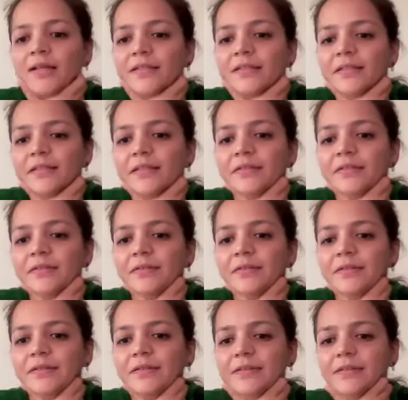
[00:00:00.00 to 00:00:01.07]

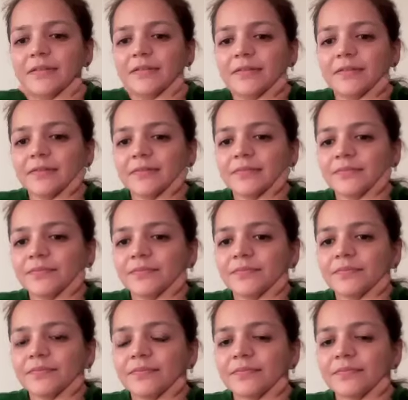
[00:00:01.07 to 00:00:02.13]
So,
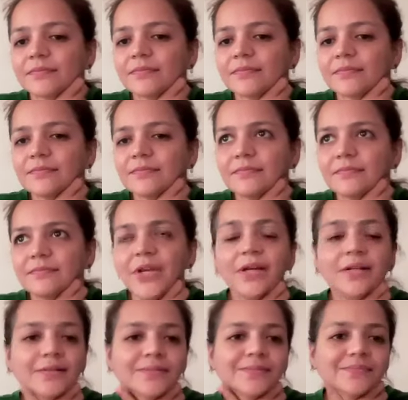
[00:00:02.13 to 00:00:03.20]

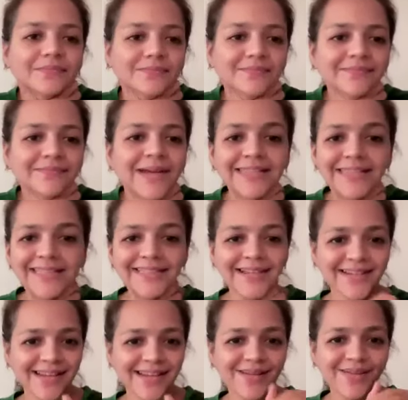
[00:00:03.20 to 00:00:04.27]
yeah, I think
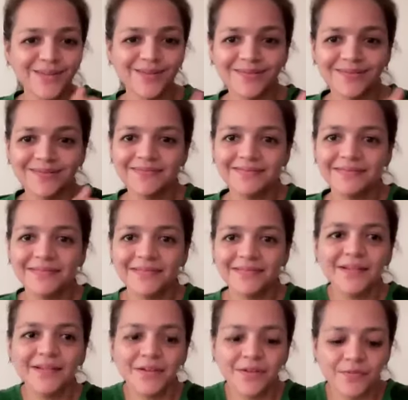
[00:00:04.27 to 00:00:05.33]
that helps, no?
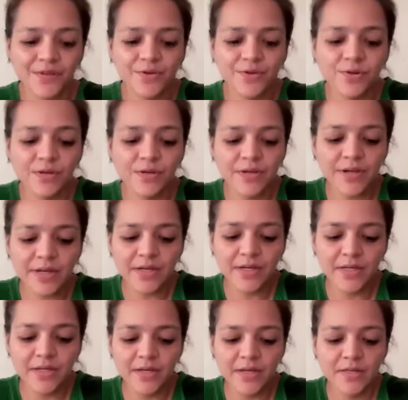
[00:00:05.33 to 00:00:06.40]
We don't really
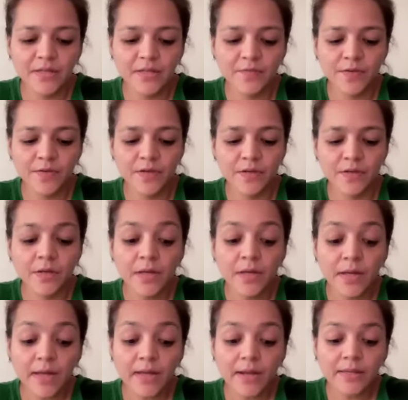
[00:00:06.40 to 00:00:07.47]
need the fear.
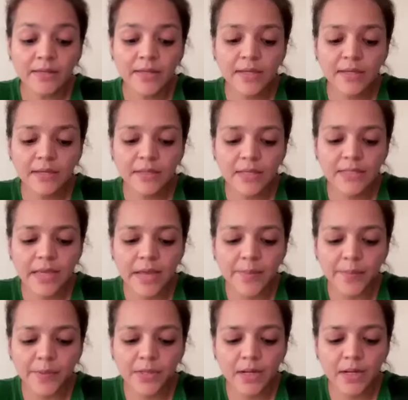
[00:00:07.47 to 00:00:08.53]
And I think in the
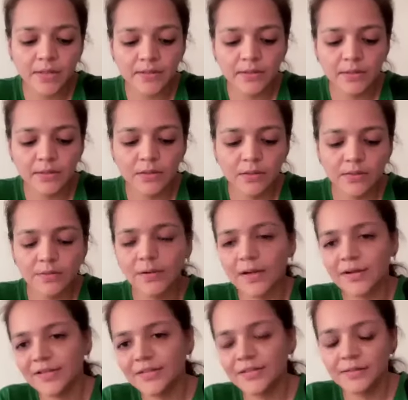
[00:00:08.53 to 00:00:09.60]
example,
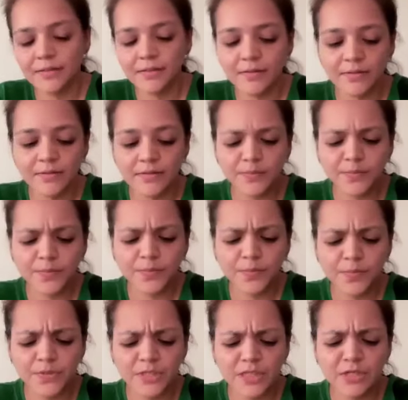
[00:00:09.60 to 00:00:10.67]
another
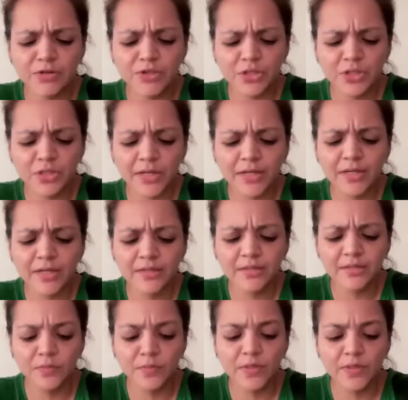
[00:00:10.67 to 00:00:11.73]
solution, at least
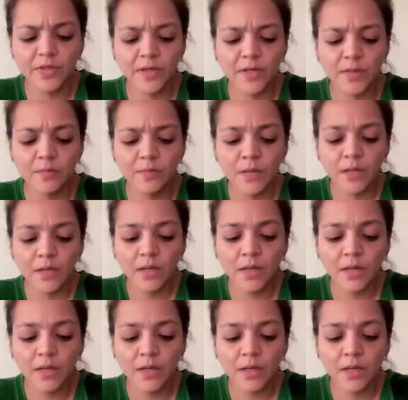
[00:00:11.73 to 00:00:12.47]
to me, came